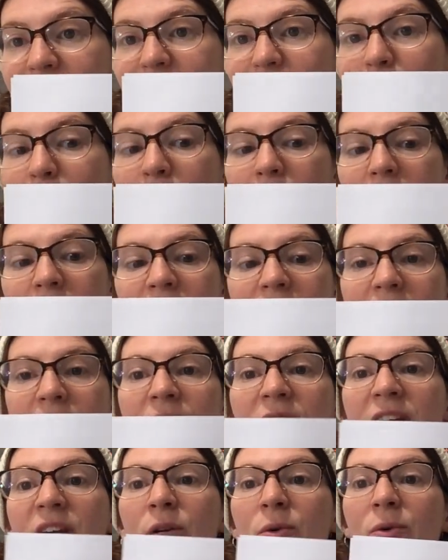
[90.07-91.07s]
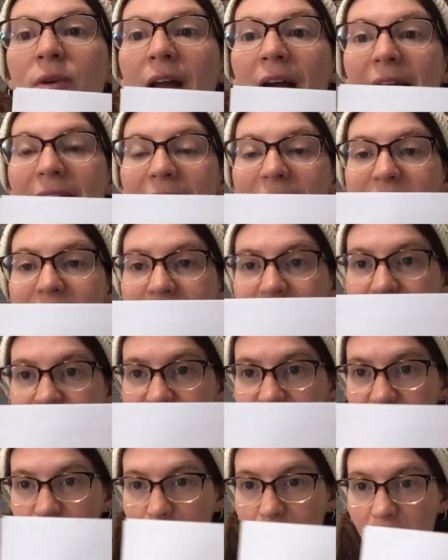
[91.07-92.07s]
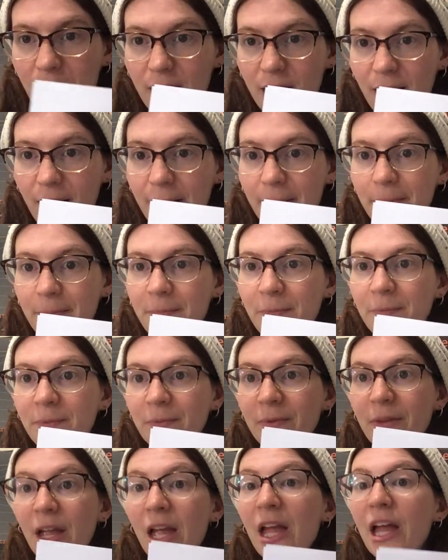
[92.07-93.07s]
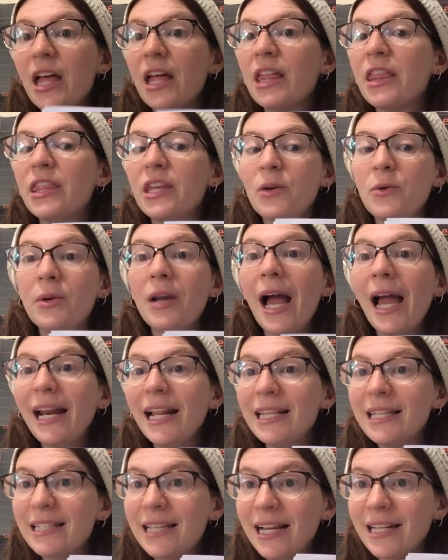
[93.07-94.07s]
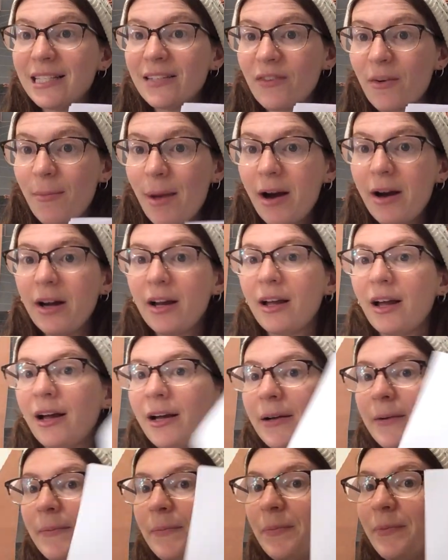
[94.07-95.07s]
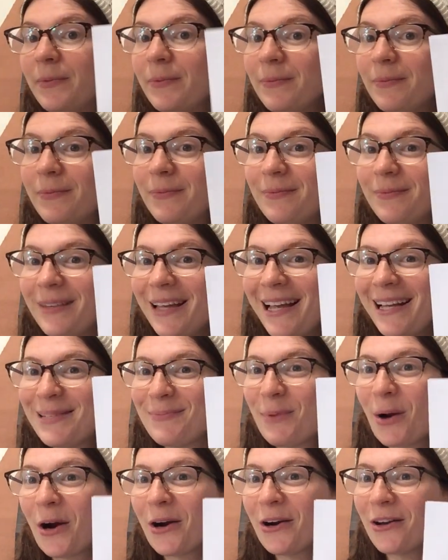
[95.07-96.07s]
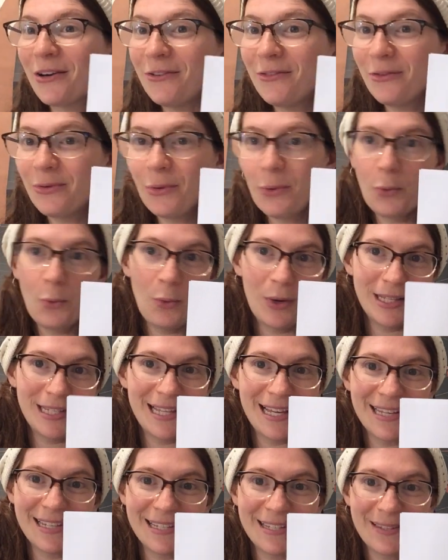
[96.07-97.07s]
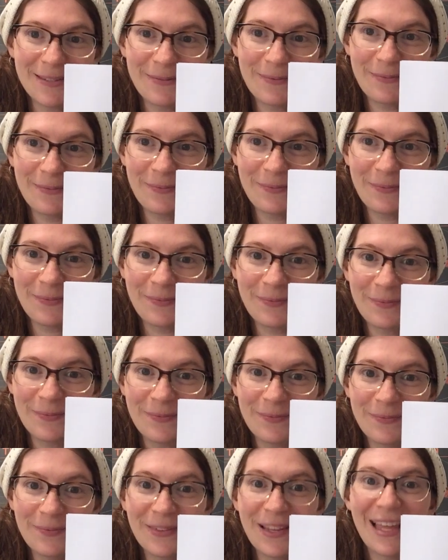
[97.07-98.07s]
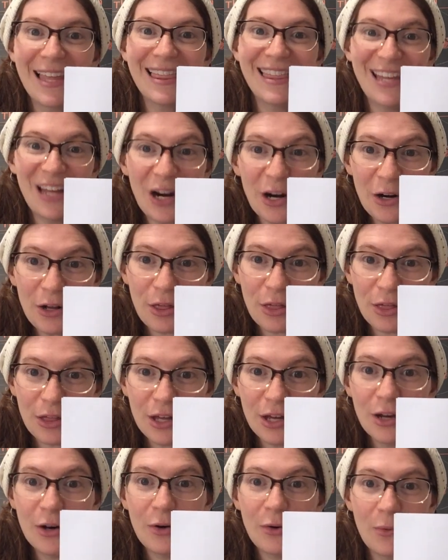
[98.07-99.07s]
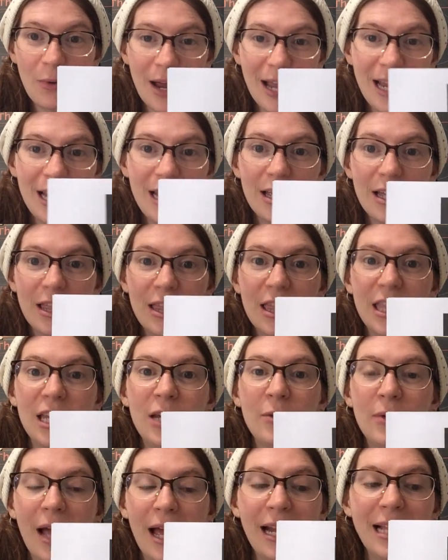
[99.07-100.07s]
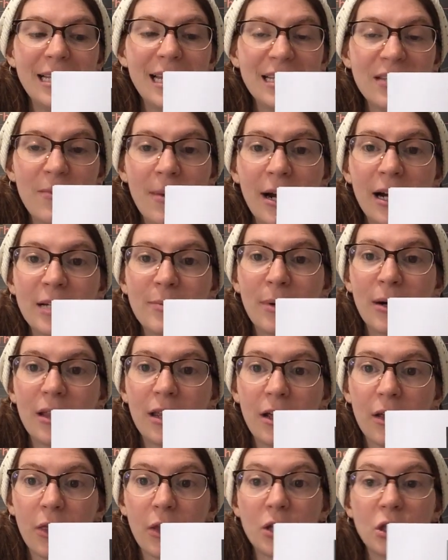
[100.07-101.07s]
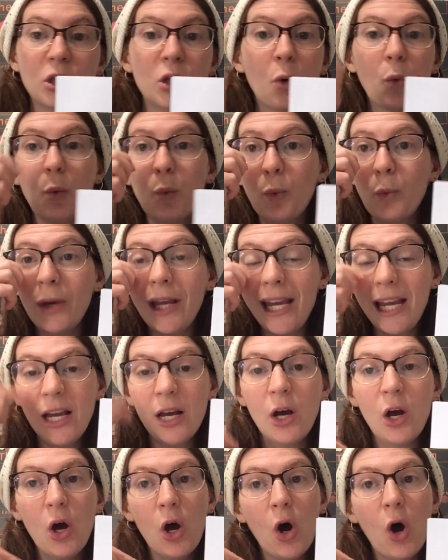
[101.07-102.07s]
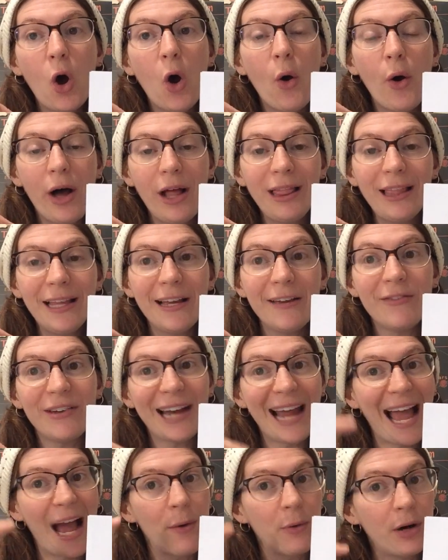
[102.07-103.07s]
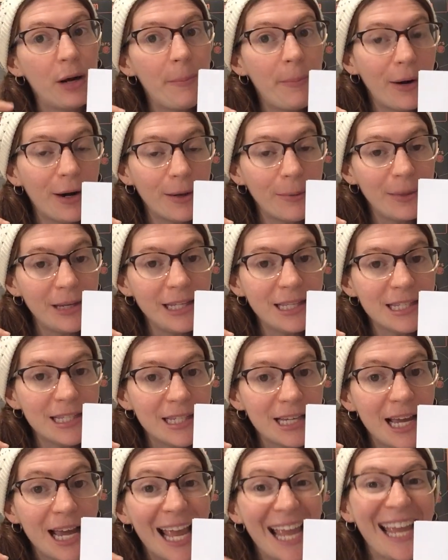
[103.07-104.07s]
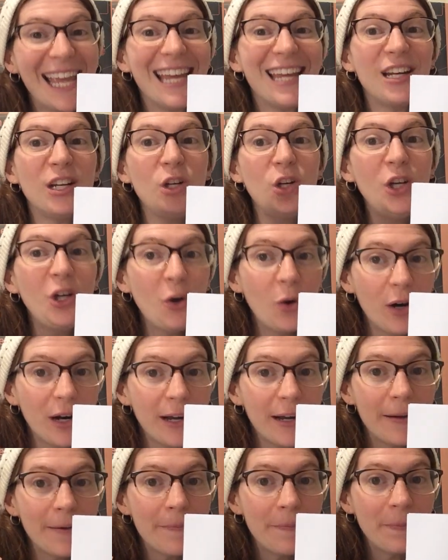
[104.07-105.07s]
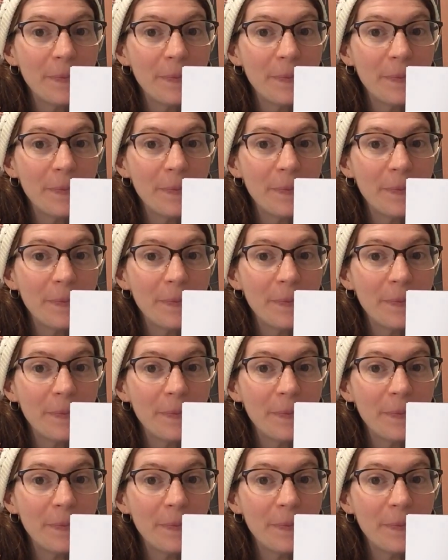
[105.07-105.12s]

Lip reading: is part of the United States of America. The United States of America is part of, what's this? The Earth, right? The United States of America is part of the Earth. So we all live in our apartments in New York,